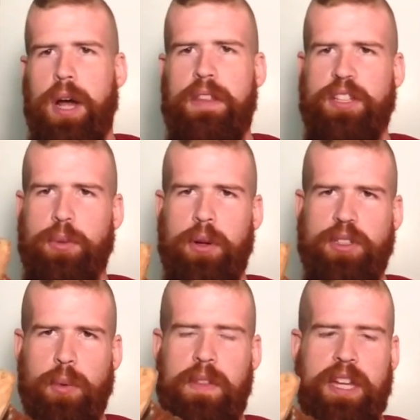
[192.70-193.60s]
this one
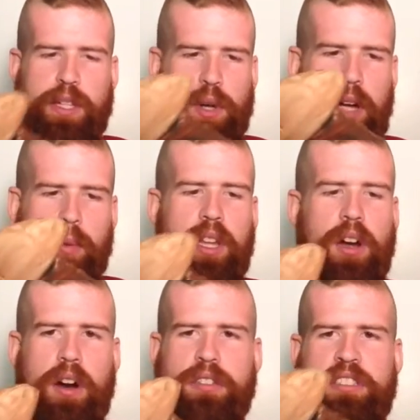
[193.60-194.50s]
is one that he tried really
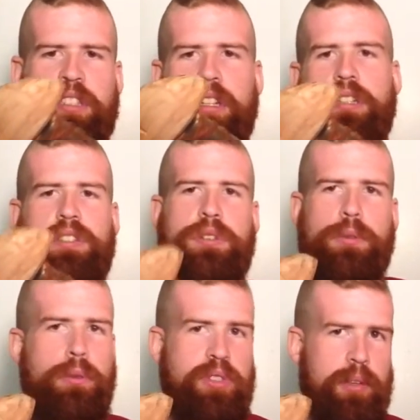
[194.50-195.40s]
hard to
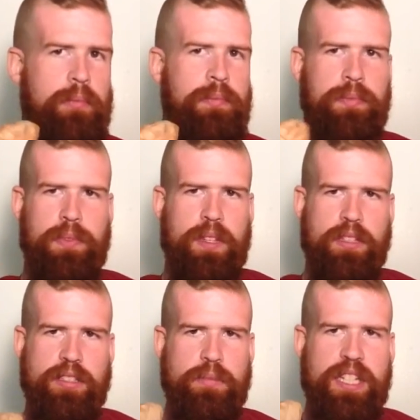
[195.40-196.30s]
do some
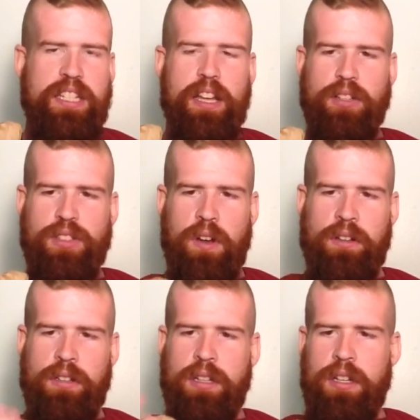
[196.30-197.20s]
details on.
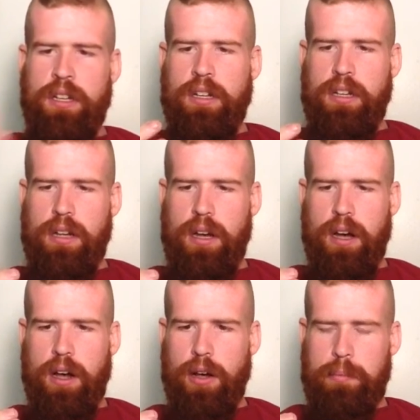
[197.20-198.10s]

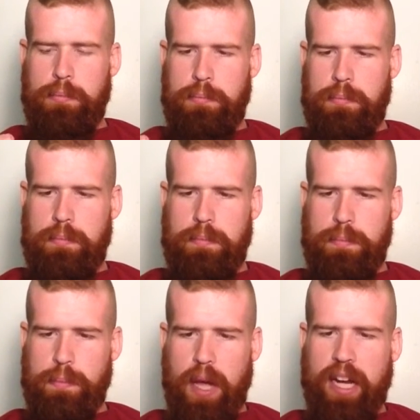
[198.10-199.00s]
I
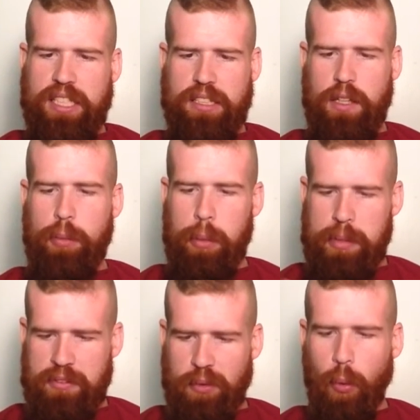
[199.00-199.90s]
guess a little bit
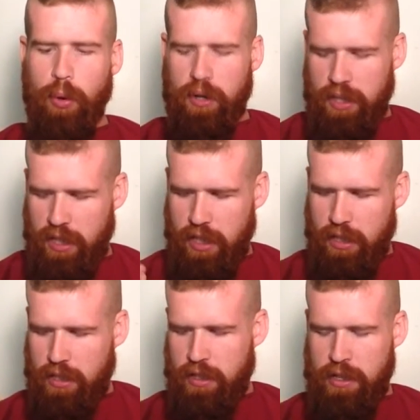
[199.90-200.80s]
before
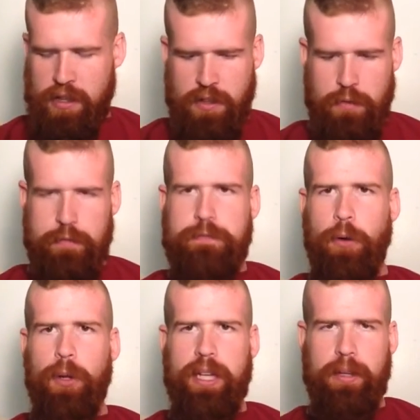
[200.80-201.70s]
he
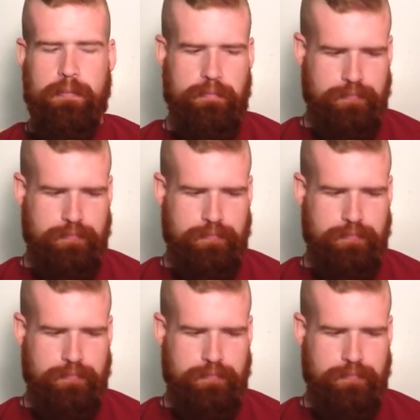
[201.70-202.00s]
fully